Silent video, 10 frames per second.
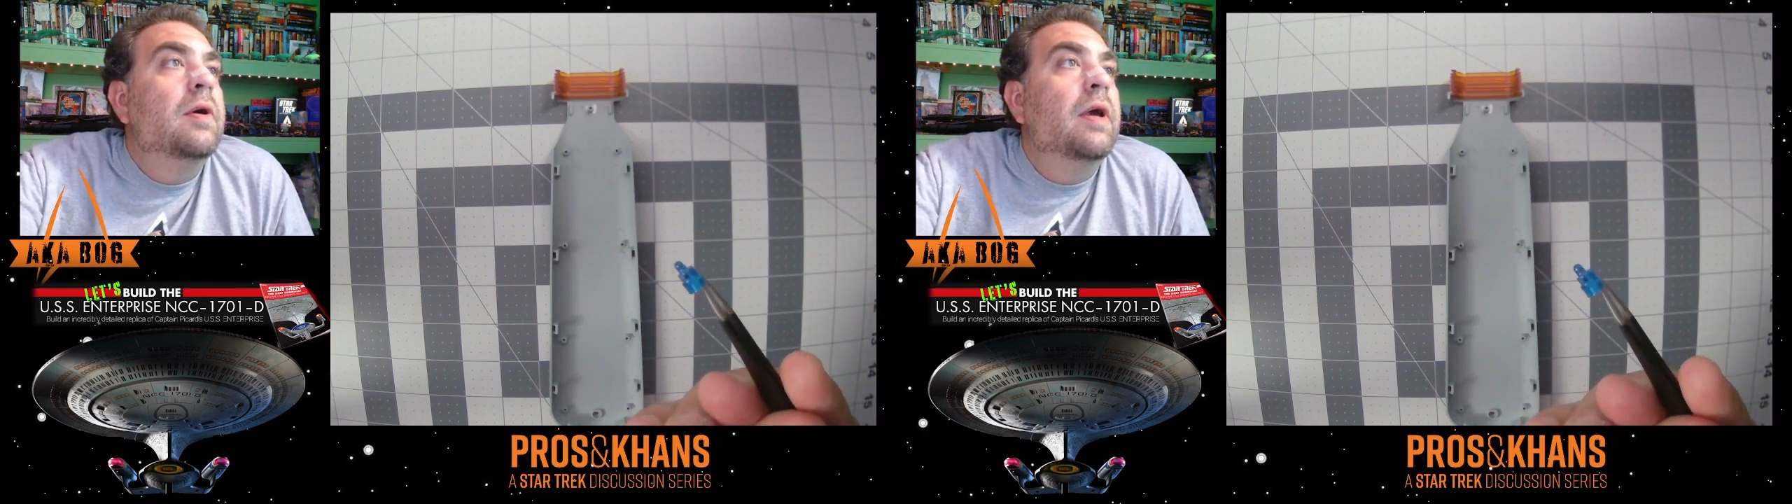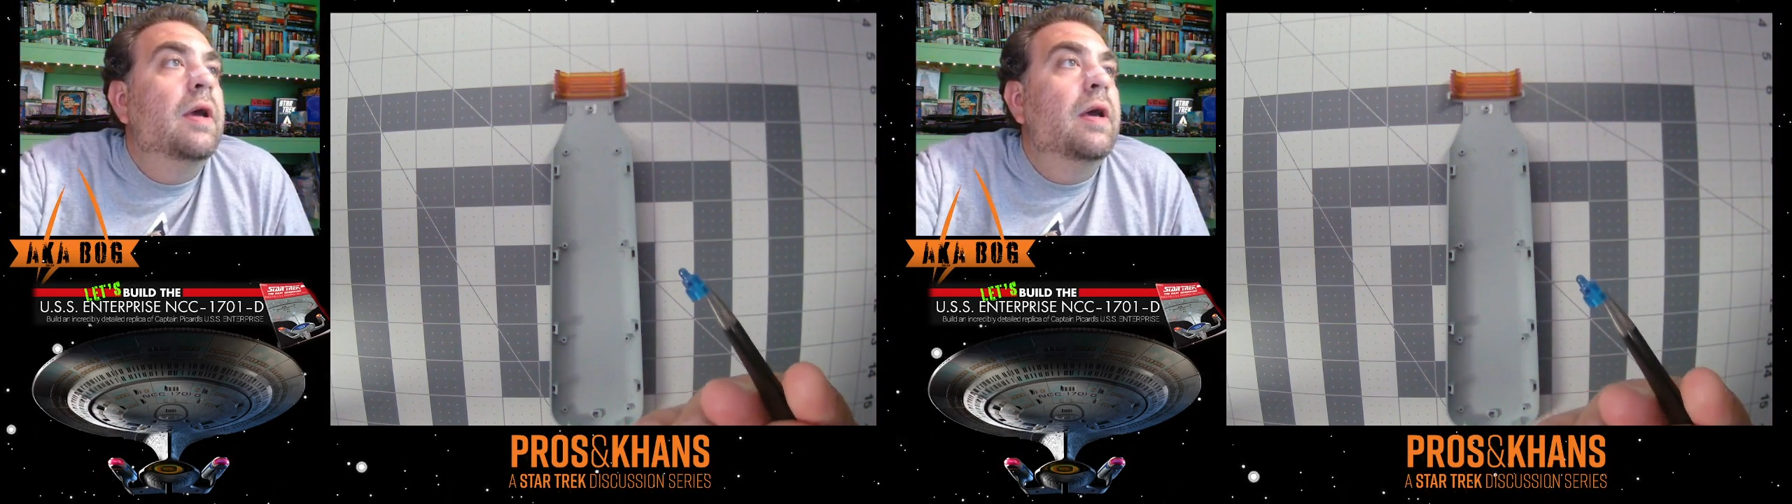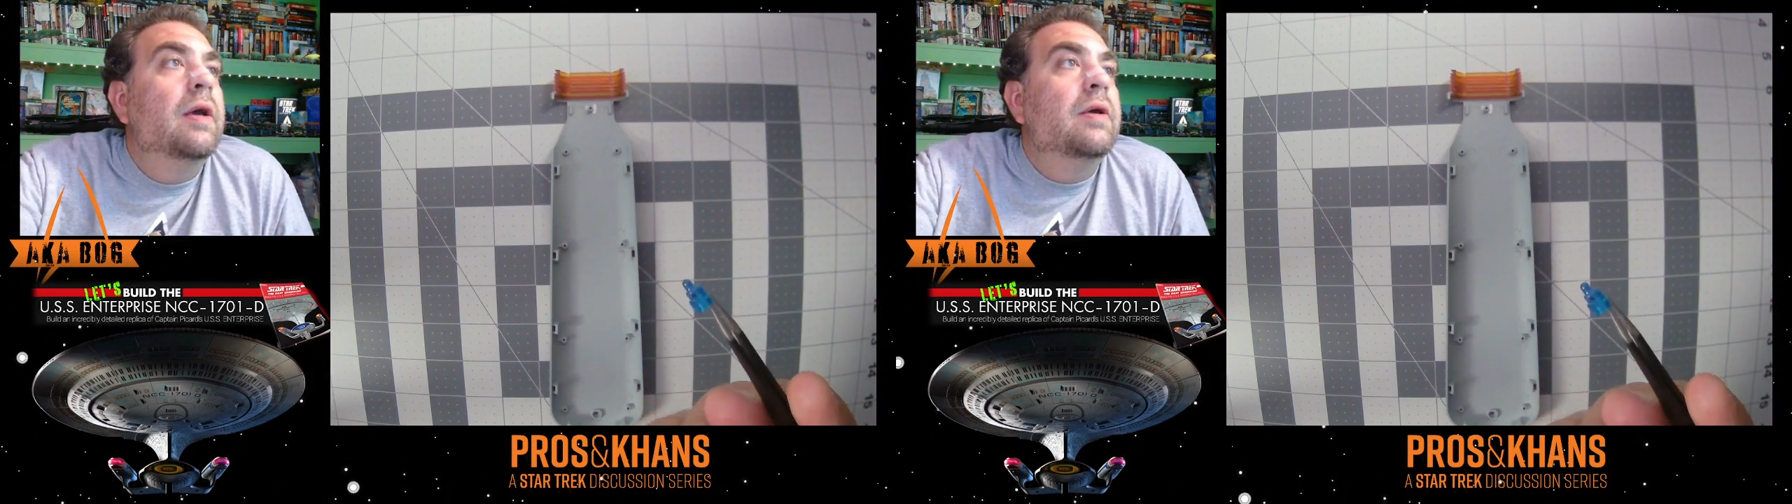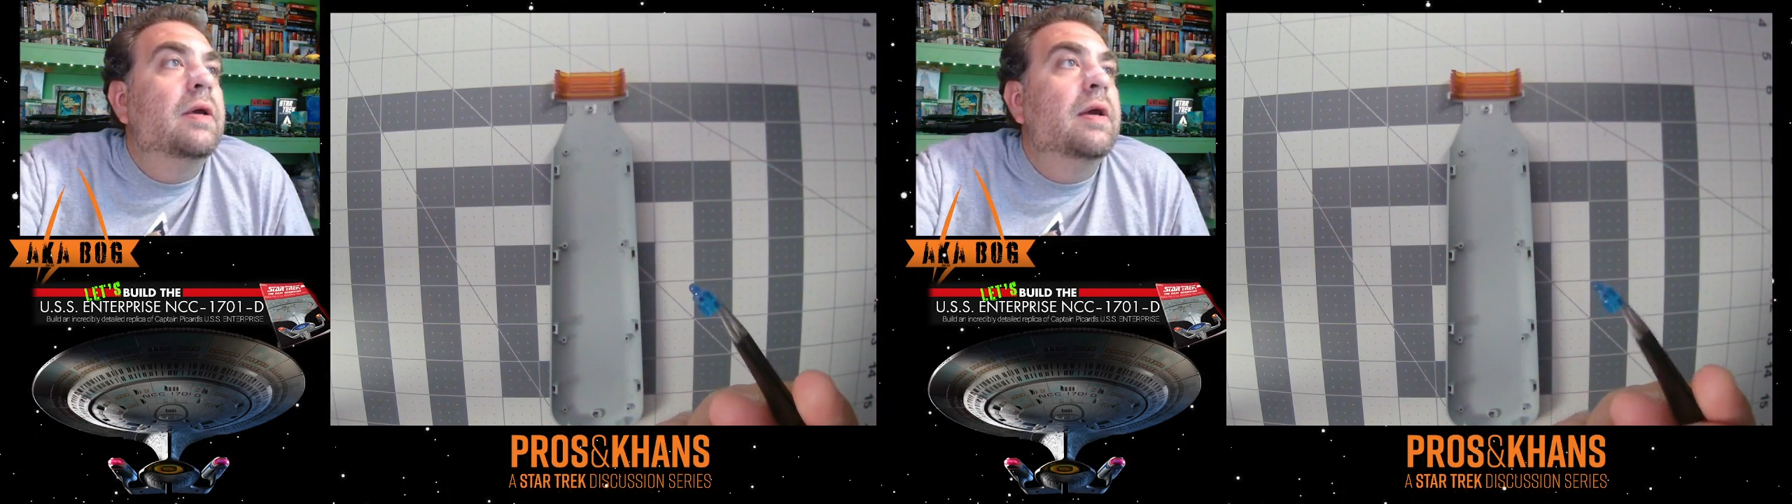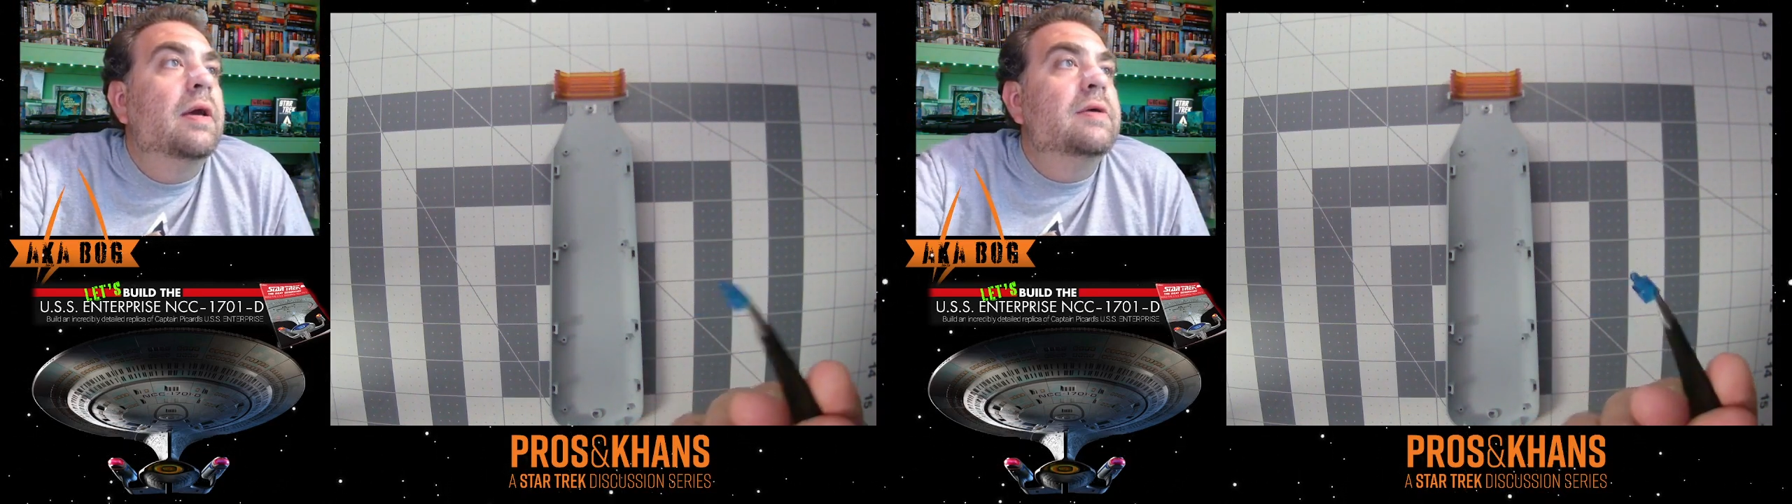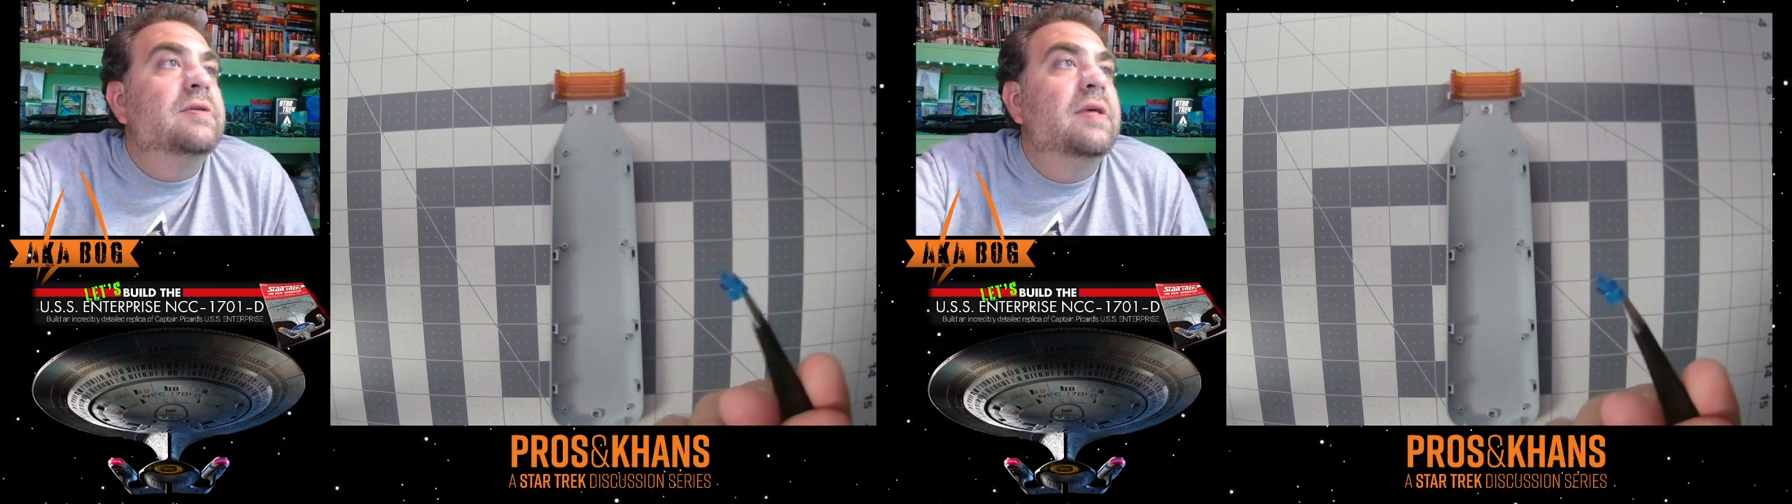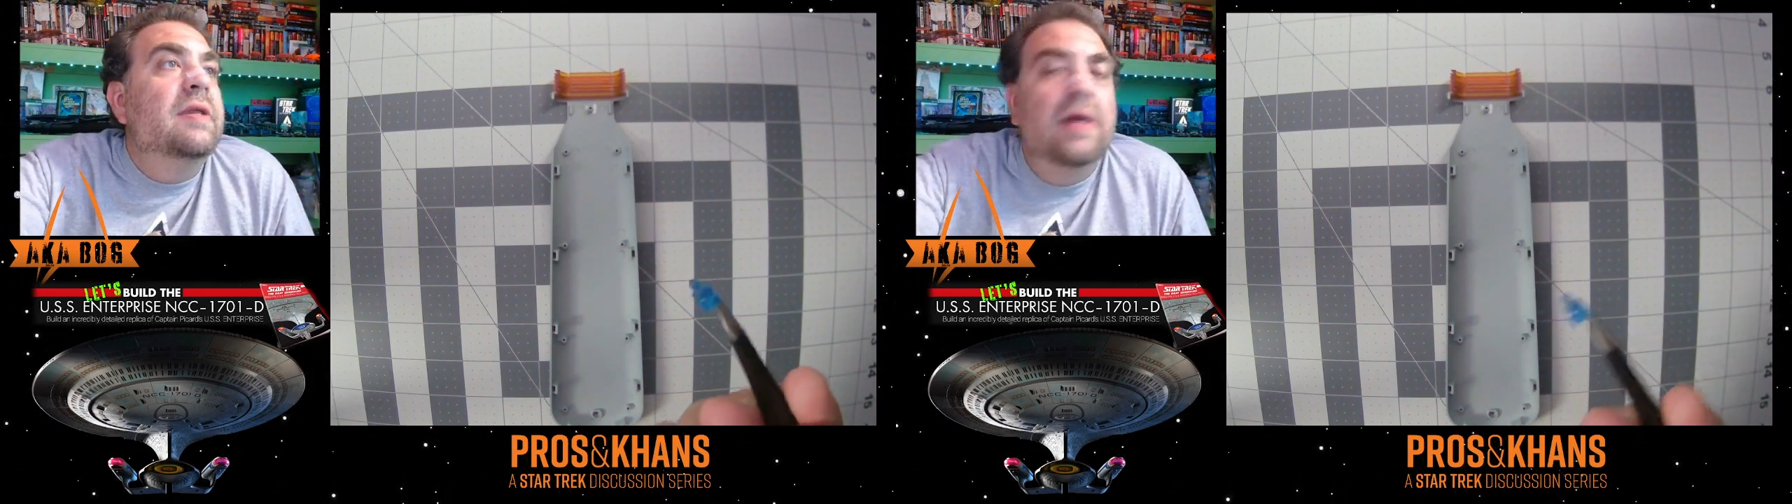Yeah, you can kind of see